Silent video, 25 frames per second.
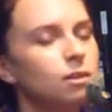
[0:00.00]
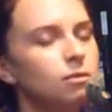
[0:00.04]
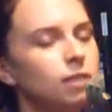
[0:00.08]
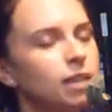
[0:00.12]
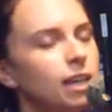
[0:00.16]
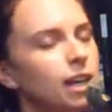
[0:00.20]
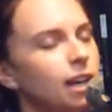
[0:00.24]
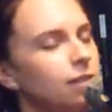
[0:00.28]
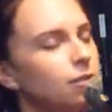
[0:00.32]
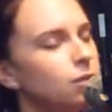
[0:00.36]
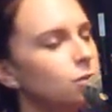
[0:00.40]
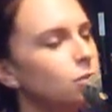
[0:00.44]

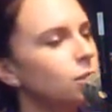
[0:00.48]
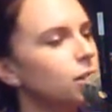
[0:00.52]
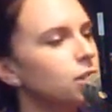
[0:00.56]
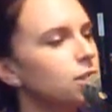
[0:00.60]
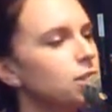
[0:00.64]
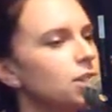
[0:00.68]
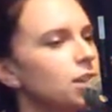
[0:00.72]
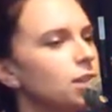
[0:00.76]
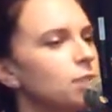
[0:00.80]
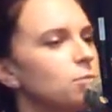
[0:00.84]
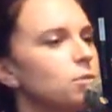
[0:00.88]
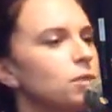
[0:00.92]
We have the
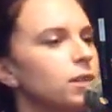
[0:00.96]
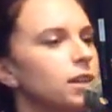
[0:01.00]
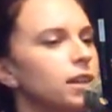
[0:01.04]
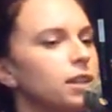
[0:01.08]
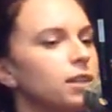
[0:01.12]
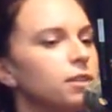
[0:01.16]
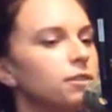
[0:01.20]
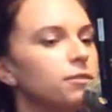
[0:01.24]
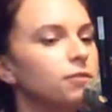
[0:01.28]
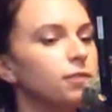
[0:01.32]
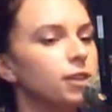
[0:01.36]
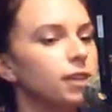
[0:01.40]
workshop
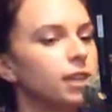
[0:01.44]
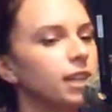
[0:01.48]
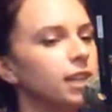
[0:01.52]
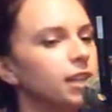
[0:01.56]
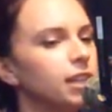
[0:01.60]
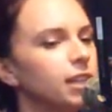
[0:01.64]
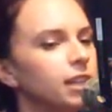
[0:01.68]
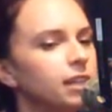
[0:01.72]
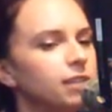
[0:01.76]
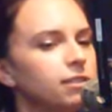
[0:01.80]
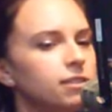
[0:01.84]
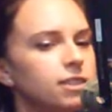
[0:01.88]
for
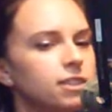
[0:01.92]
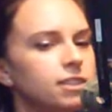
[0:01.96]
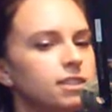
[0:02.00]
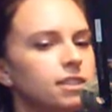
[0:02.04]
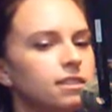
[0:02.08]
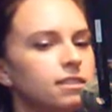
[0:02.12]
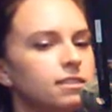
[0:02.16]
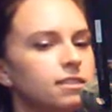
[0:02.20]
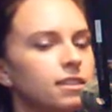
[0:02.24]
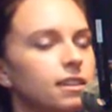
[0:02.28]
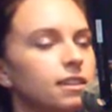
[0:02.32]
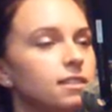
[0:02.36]
caregivers
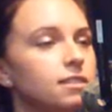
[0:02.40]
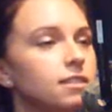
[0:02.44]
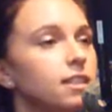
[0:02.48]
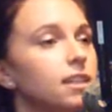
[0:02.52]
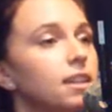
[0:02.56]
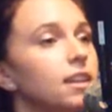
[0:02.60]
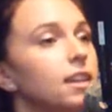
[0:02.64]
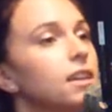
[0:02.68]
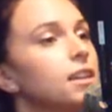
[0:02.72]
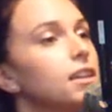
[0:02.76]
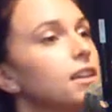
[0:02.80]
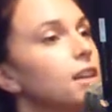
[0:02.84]
that says,
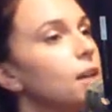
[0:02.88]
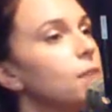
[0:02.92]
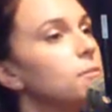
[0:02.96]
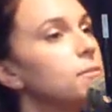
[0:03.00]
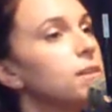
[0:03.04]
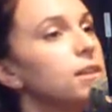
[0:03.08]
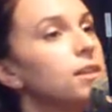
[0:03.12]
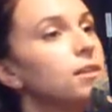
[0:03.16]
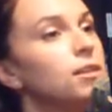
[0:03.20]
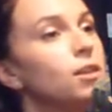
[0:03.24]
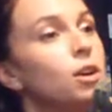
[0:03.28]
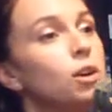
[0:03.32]

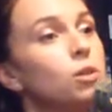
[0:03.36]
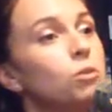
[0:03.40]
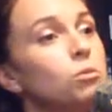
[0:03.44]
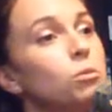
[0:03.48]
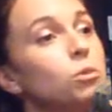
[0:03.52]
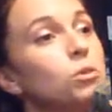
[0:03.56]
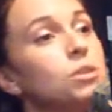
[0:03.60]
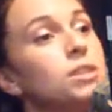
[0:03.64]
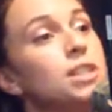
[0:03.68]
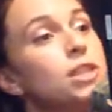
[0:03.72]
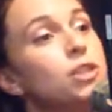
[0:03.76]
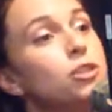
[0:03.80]
come in,
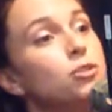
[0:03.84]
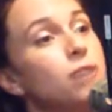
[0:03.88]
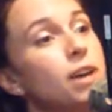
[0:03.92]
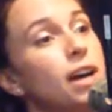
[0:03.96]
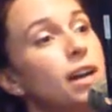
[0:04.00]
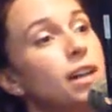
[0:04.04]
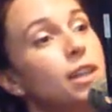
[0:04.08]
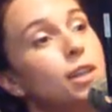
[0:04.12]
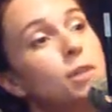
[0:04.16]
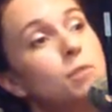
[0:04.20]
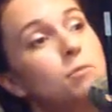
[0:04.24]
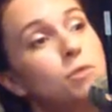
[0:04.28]
we'll teach you
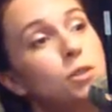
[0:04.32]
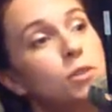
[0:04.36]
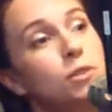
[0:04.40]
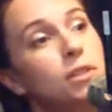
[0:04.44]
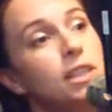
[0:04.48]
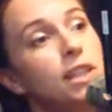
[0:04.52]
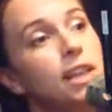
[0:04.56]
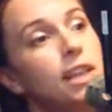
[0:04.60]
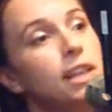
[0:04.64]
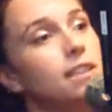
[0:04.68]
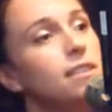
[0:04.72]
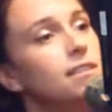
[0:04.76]
how to
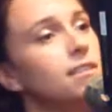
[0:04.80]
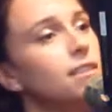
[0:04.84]
communicate.